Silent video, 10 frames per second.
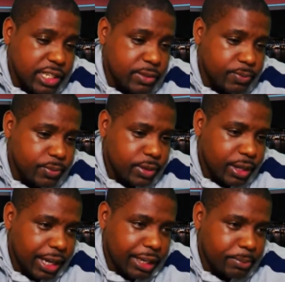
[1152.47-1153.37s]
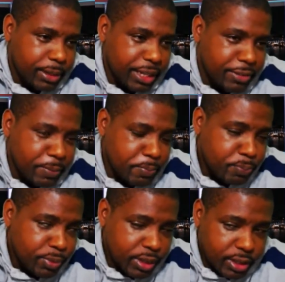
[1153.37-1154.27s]
Without
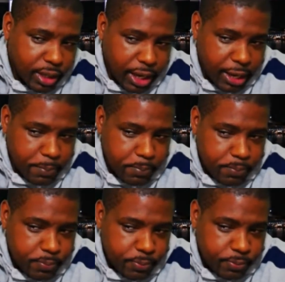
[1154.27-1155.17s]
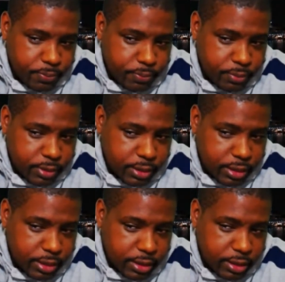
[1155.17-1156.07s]
a shadow of
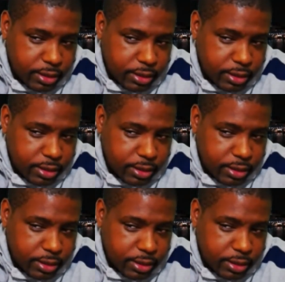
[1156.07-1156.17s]
doubt.